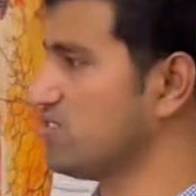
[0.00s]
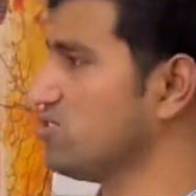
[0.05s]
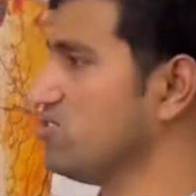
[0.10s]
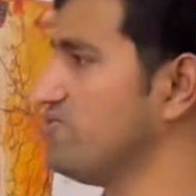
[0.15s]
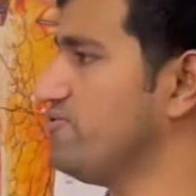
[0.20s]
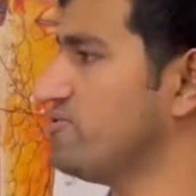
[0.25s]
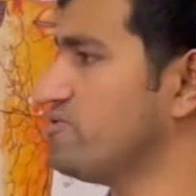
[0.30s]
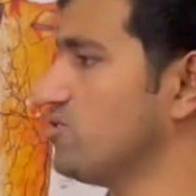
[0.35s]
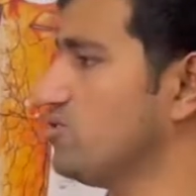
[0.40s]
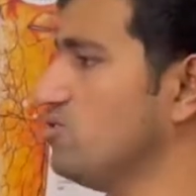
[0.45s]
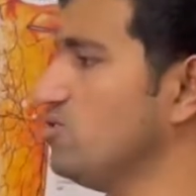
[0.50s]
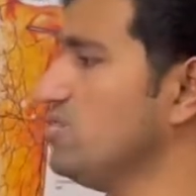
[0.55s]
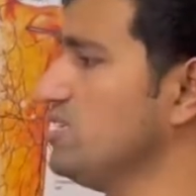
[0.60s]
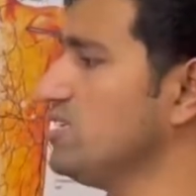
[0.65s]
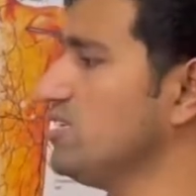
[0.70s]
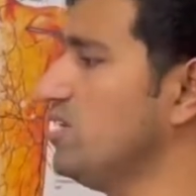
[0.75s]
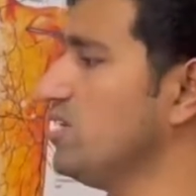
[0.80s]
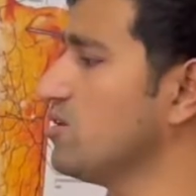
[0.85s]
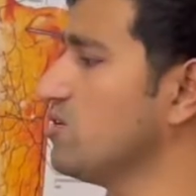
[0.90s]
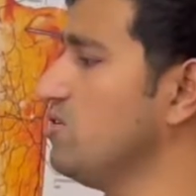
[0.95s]
of
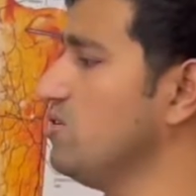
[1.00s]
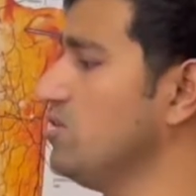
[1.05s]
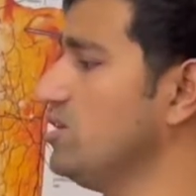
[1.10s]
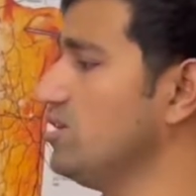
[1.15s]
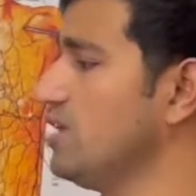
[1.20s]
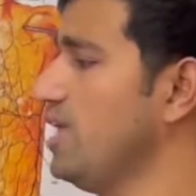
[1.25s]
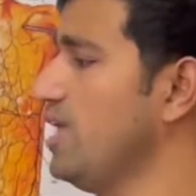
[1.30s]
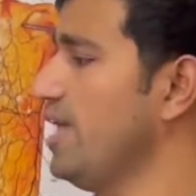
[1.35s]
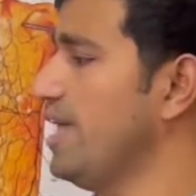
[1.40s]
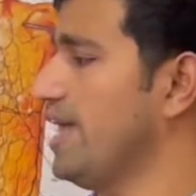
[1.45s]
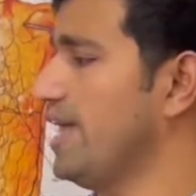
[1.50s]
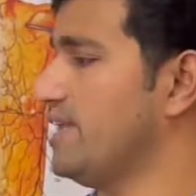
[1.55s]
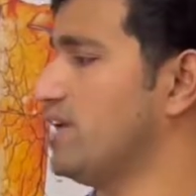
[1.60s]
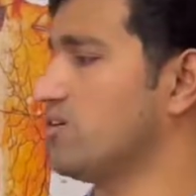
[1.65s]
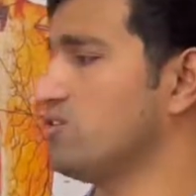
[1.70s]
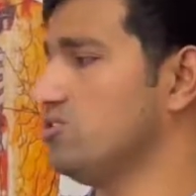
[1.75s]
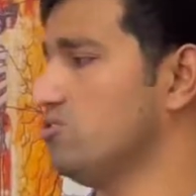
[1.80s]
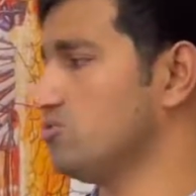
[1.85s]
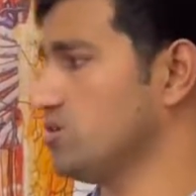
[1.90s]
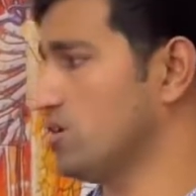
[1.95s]
chronic alcohol and
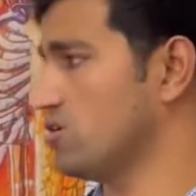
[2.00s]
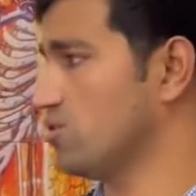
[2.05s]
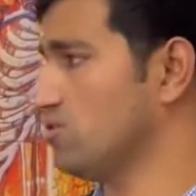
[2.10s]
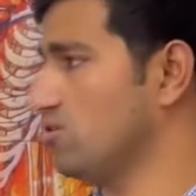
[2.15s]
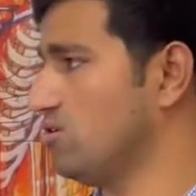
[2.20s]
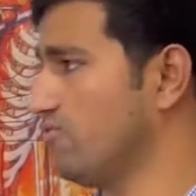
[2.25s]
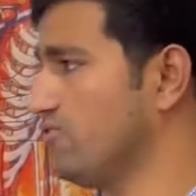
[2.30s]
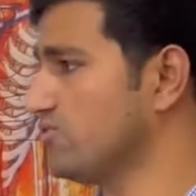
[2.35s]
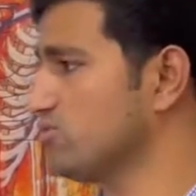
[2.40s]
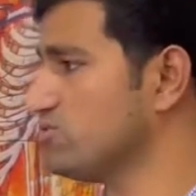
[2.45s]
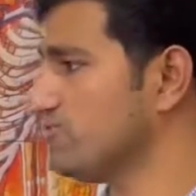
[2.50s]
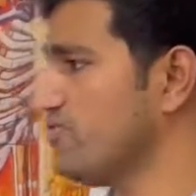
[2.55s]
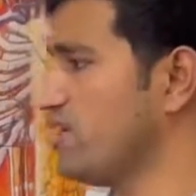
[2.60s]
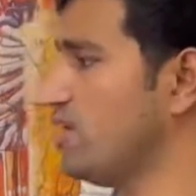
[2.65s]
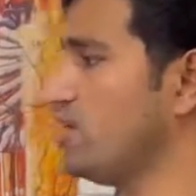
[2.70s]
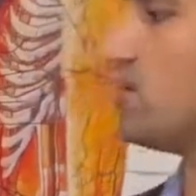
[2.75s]
acute alcohol. First of all,